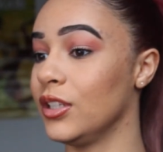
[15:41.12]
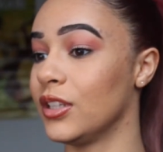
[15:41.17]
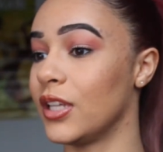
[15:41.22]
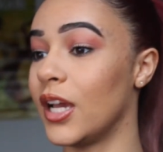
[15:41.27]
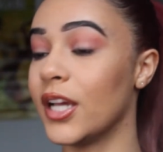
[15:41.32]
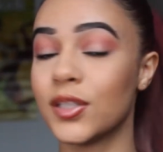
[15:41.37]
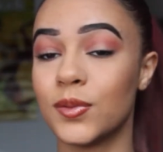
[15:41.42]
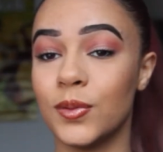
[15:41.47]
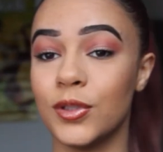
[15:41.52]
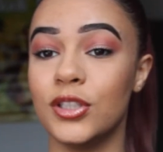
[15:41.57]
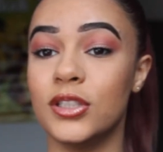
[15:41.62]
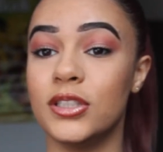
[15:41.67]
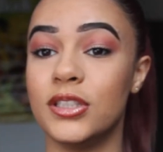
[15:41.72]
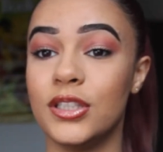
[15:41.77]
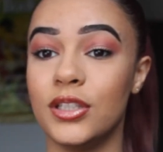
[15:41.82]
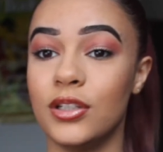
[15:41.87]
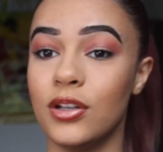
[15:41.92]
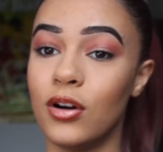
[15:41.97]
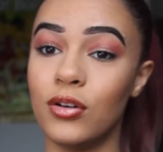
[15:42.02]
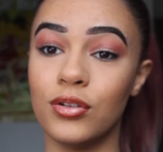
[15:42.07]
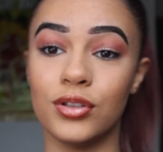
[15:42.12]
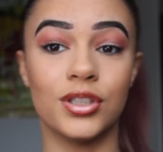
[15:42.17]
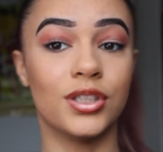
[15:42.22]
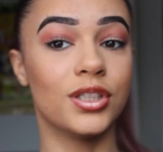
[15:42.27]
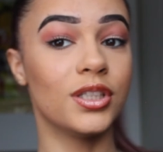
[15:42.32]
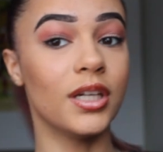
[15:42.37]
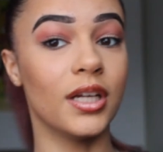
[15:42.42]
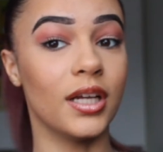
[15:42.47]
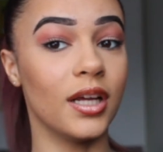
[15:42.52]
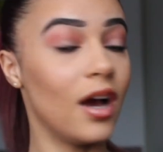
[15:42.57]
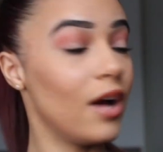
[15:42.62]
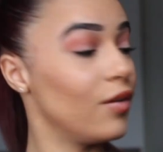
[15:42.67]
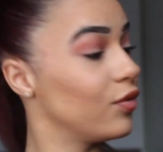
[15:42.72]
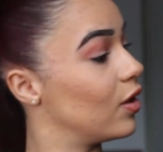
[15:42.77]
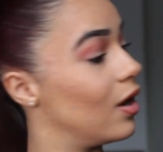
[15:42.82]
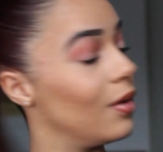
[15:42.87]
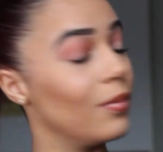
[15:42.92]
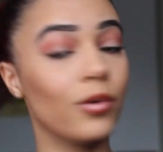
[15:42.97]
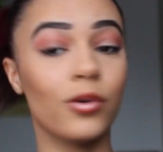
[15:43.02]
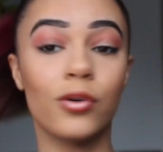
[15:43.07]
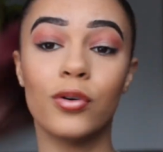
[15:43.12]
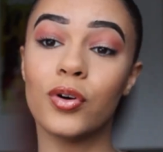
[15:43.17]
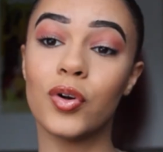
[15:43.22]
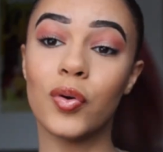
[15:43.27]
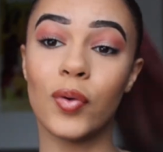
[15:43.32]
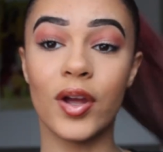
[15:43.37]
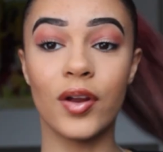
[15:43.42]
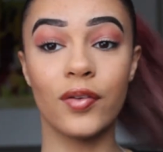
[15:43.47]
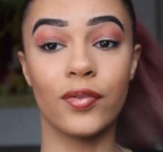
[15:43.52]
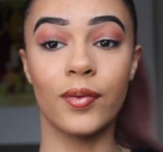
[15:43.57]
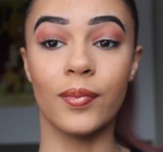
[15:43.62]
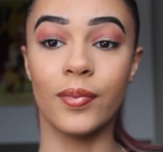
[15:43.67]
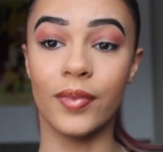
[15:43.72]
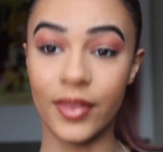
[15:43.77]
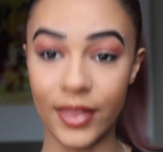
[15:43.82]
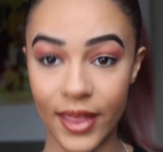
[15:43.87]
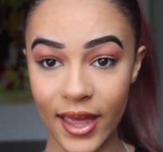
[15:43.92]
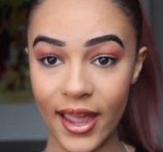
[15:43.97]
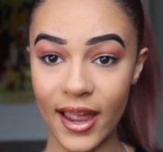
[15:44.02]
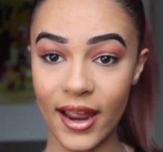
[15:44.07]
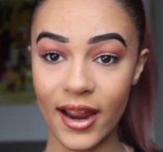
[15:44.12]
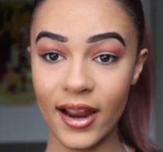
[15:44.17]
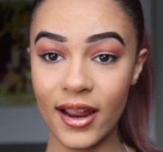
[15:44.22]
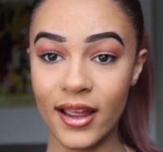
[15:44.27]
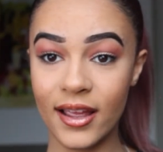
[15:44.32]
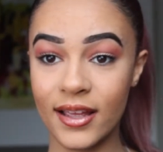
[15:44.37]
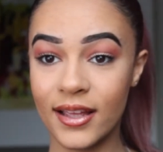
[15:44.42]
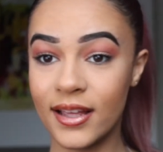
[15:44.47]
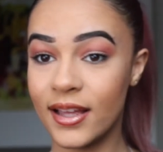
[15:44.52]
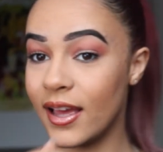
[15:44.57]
that's when you see, oh, shit, I've come all the way from there.